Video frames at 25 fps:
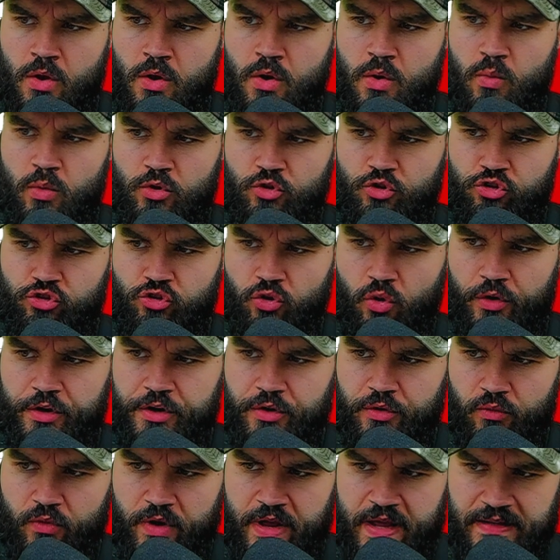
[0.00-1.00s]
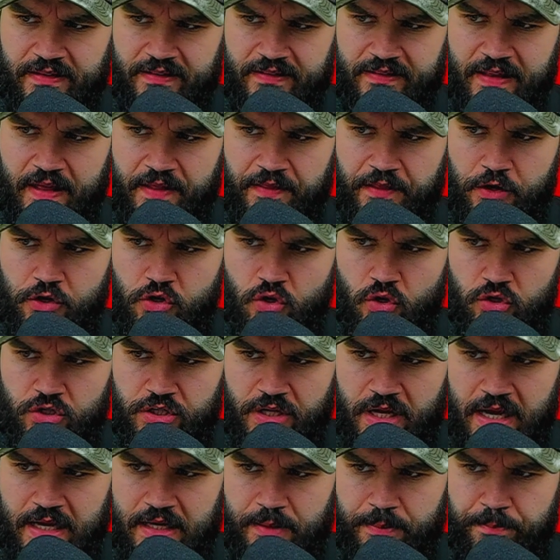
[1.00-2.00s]
One story narrates that the Nut
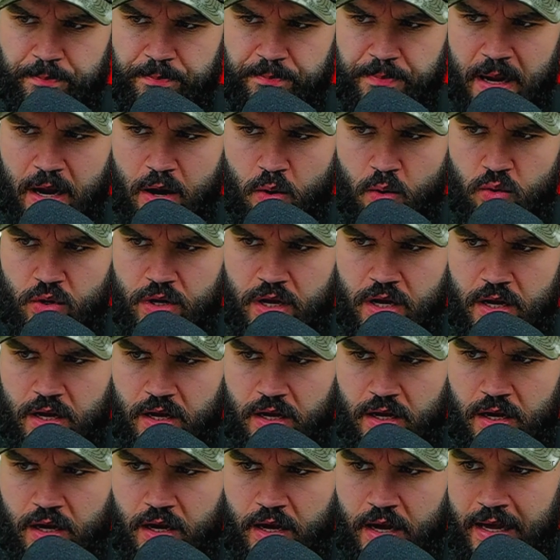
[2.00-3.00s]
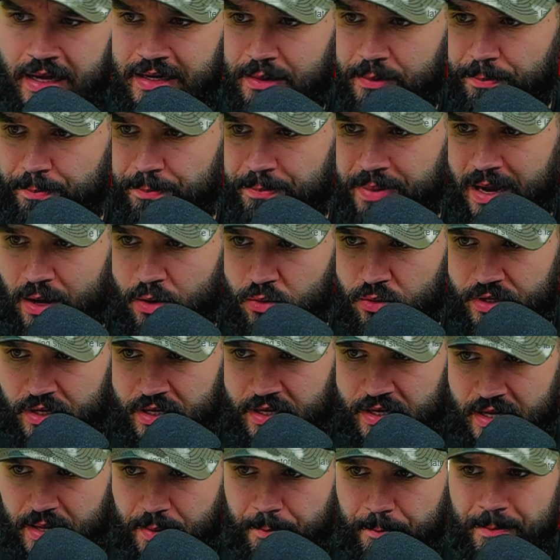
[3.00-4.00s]
had a
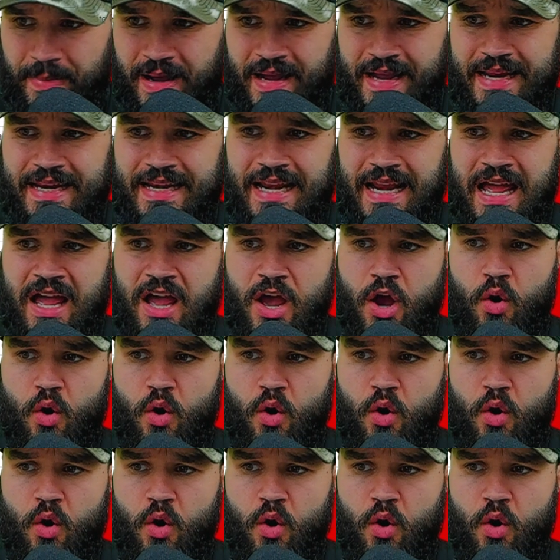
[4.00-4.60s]
powder mine